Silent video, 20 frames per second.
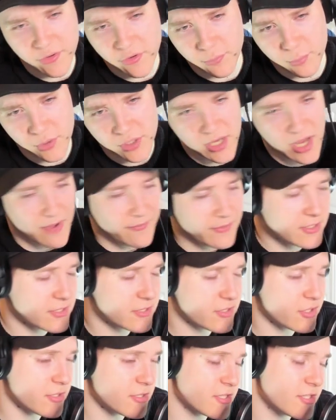this is pretty
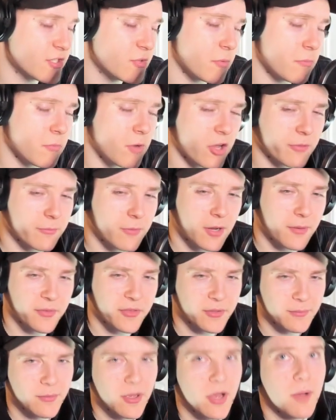obvious, turns into a Mon
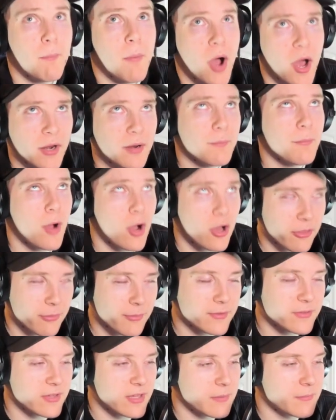
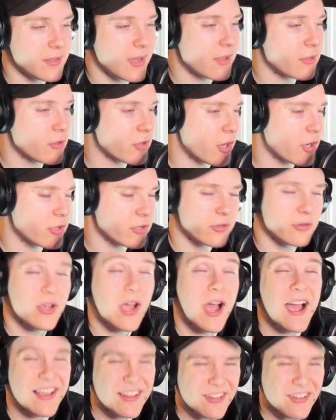Mothma team. Kyle Katarn